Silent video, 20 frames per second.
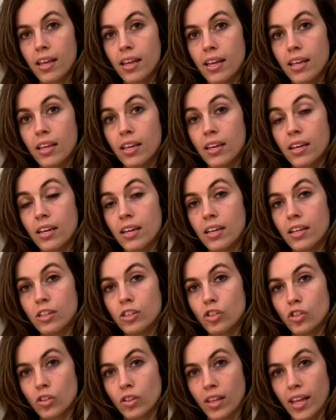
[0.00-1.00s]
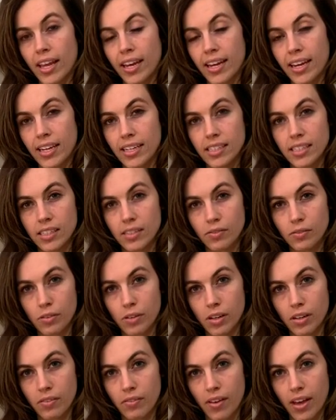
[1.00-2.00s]
In July
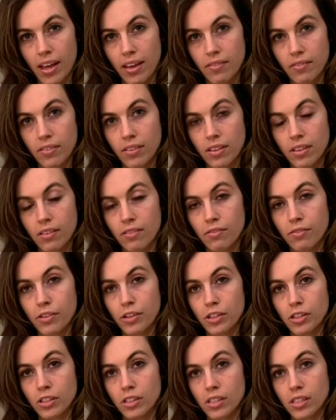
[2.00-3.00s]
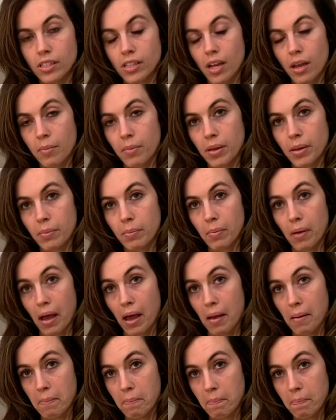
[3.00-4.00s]
1945, the first atomic
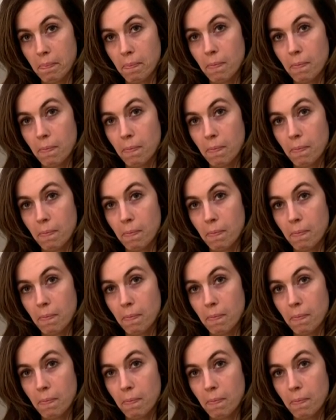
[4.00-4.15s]
bomb,